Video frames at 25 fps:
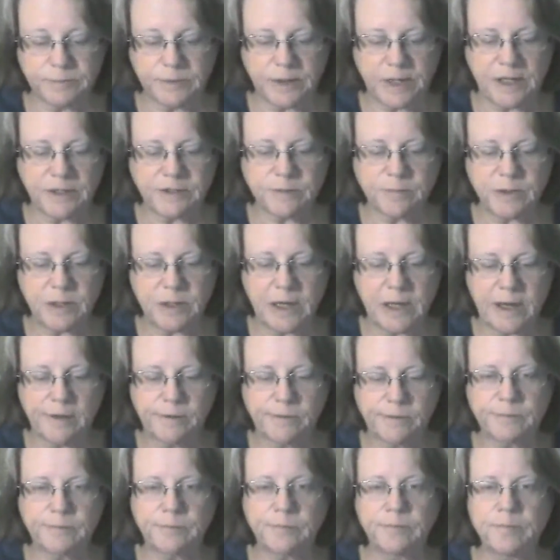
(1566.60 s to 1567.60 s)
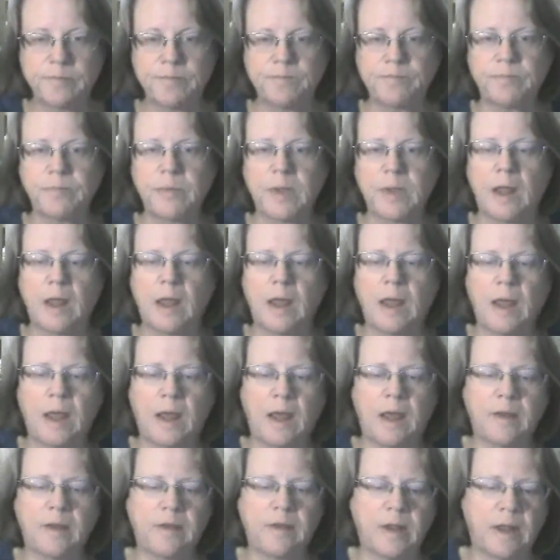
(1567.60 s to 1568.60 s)
cuts me out.
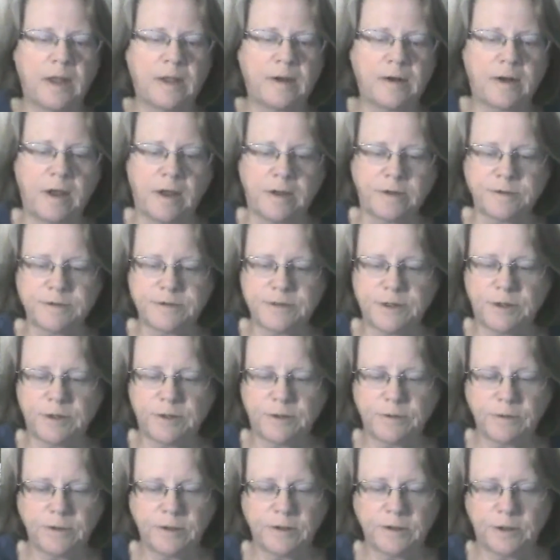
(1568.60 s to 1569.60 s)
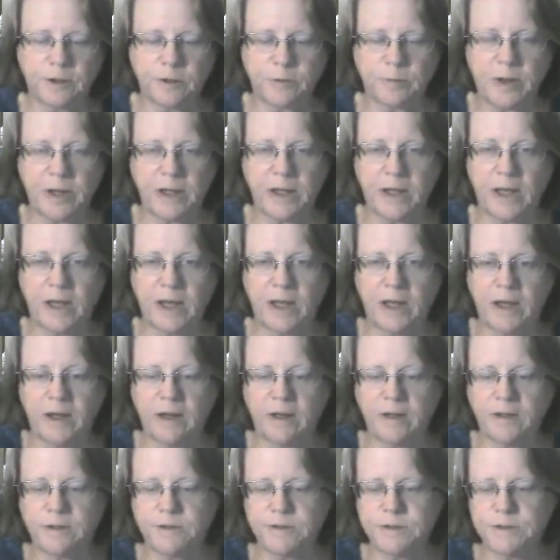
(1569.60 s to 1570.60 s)
And then also, you know, my
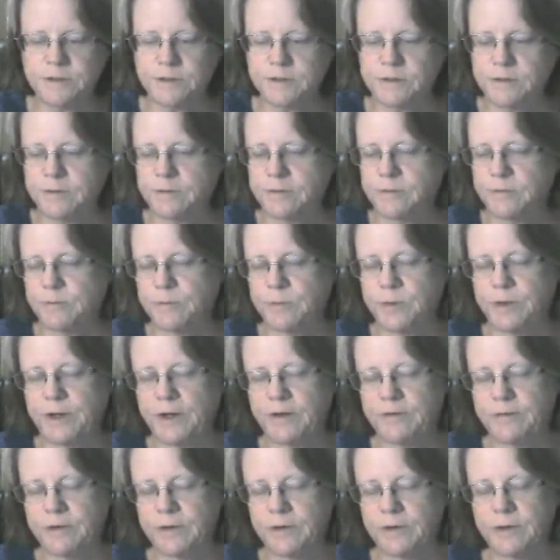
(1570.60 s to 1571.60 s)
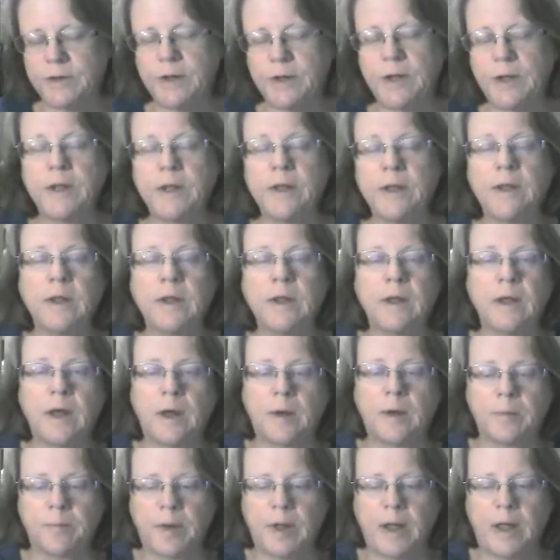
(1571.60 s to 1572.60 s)
age, whatever.
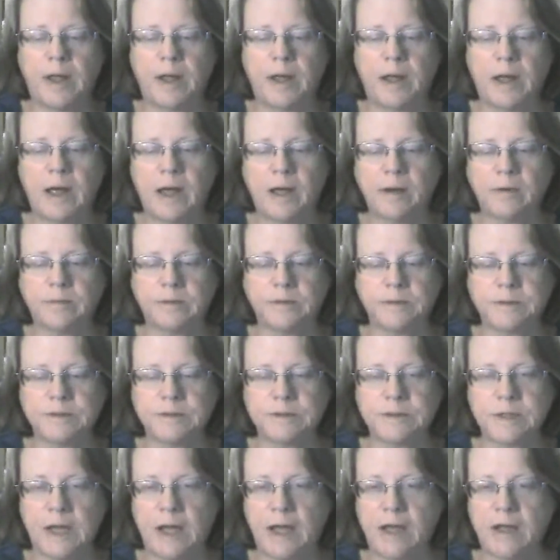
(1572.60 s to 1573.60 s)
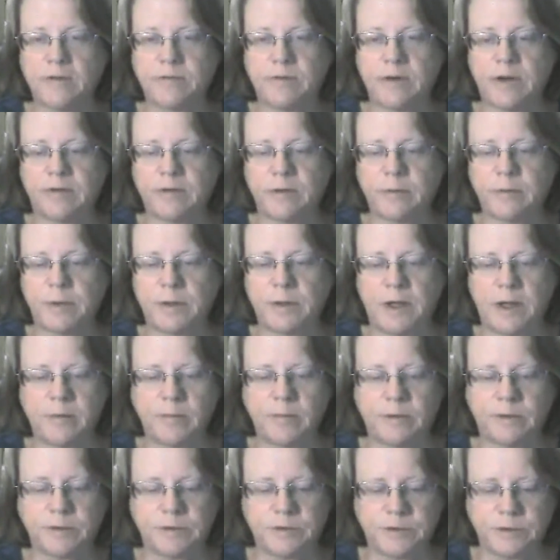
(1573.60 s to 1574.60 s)
But I have never been
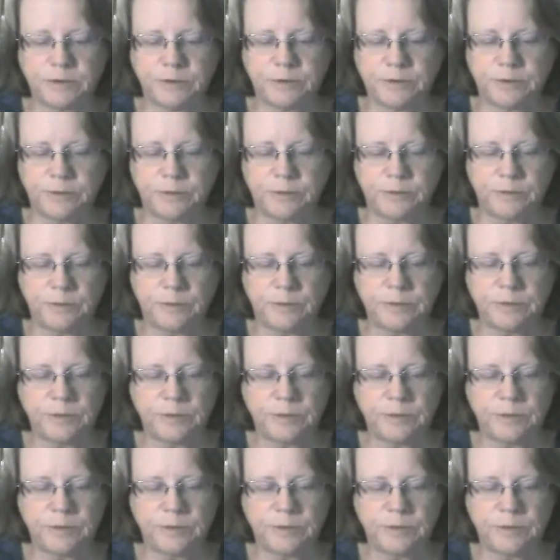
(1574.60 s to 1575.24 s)
able to